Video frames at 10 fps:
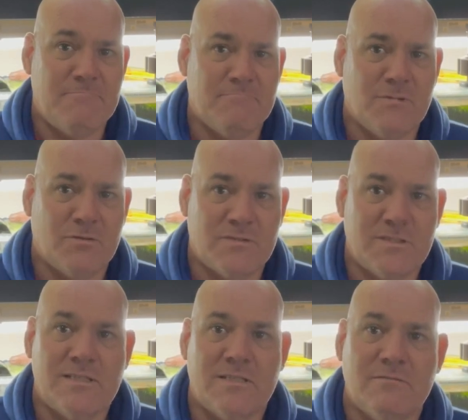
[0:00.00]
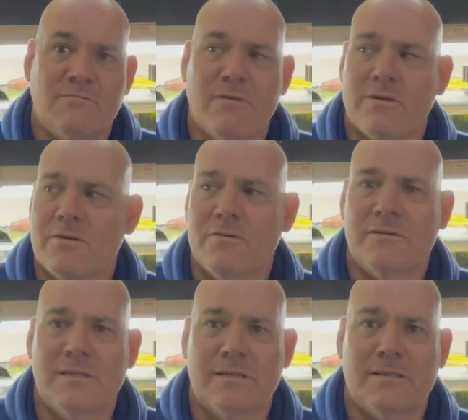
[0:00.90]
look, this is very good.
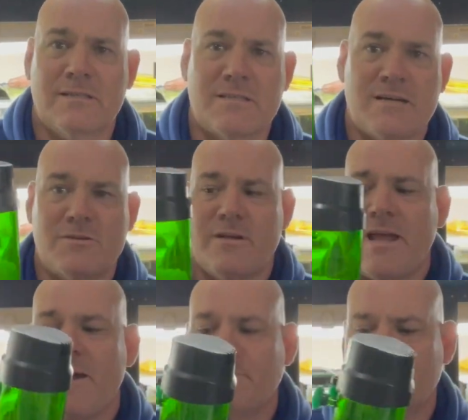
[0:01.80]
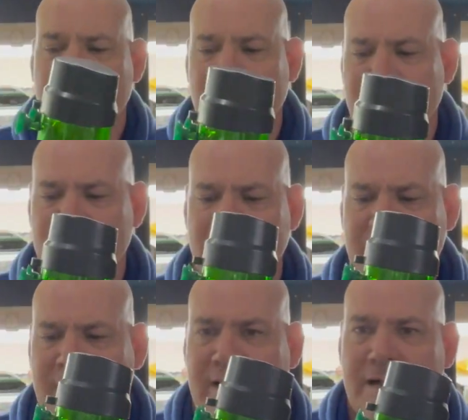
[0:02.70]
The suction caps,
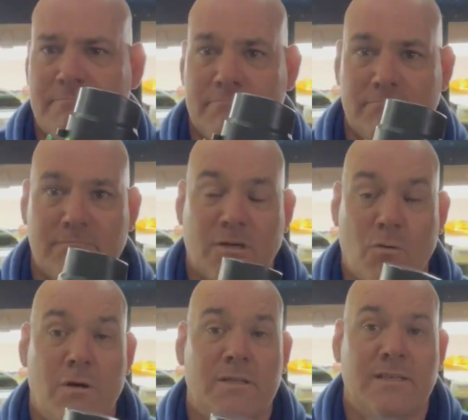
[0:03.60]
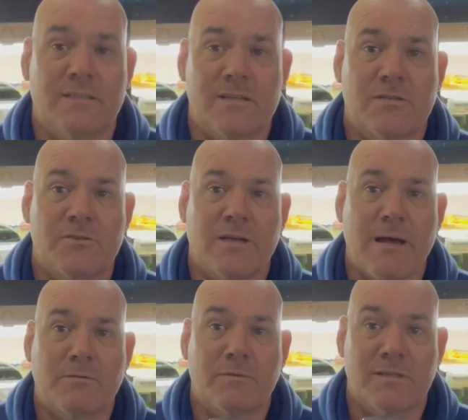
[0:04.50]
the quality of the suction
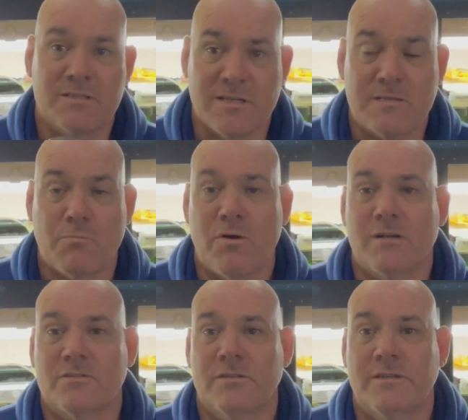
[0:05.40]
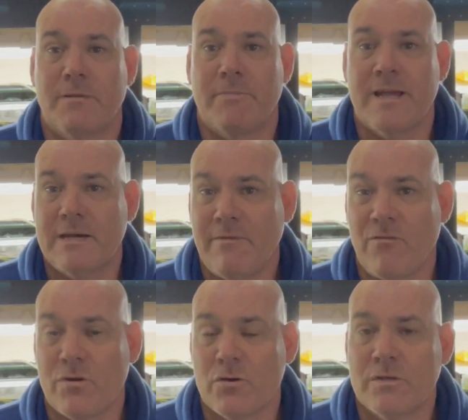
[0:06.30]
caps with the Ziss product certainly appear to be
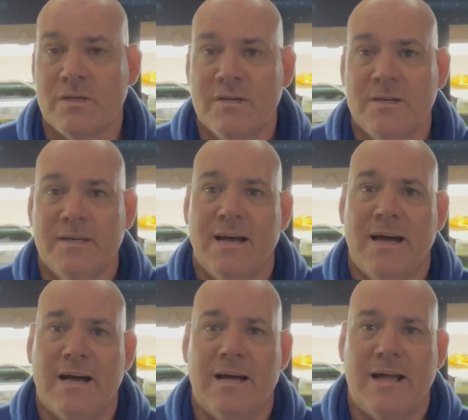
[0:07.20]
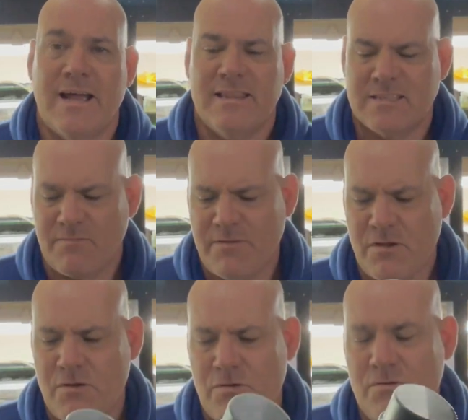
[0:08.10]
very good. And there's a
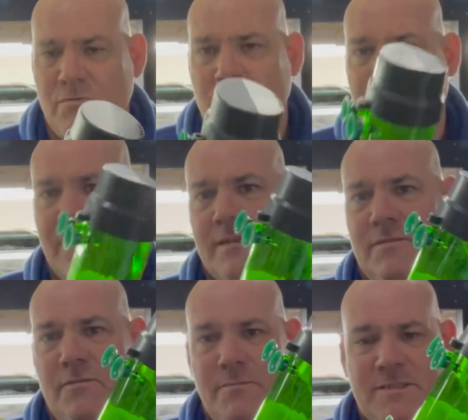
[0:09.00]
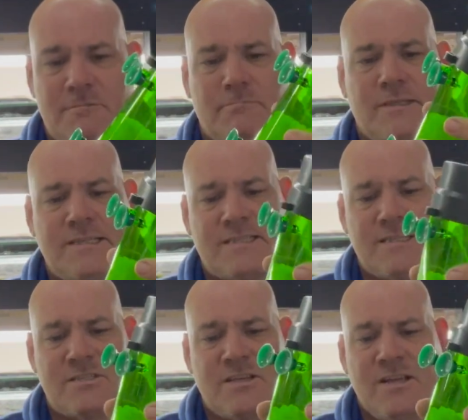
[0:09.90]
few bits and
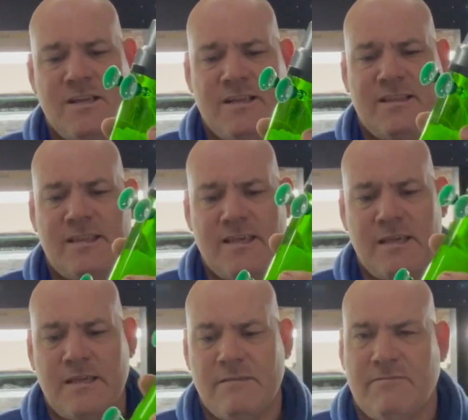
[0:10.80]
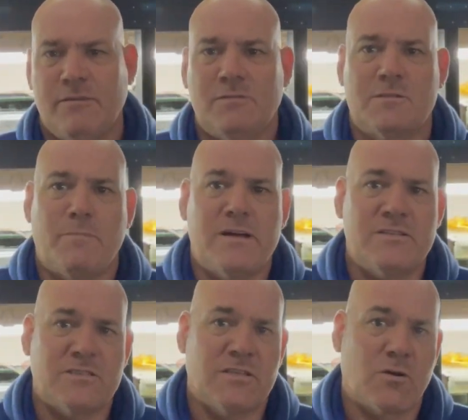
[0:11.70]
pieces. The filter
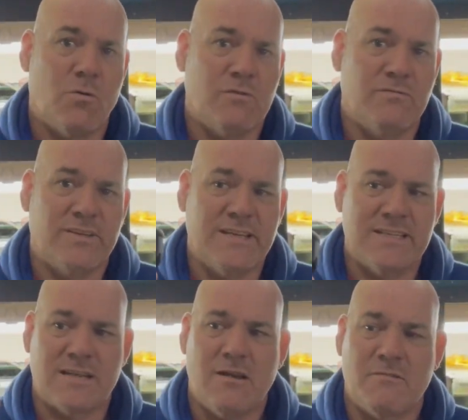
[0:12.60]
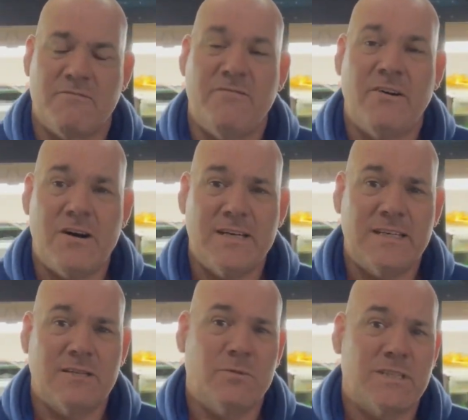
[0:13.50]
sponge and the Qanvee is a lot finer
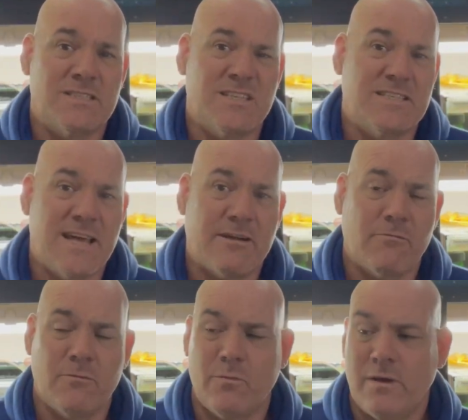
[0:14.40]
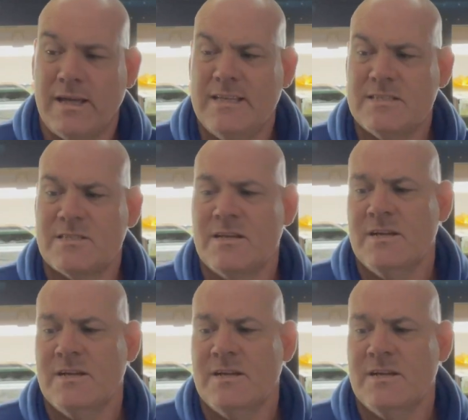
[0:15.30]
than what the Ziss Aqua is,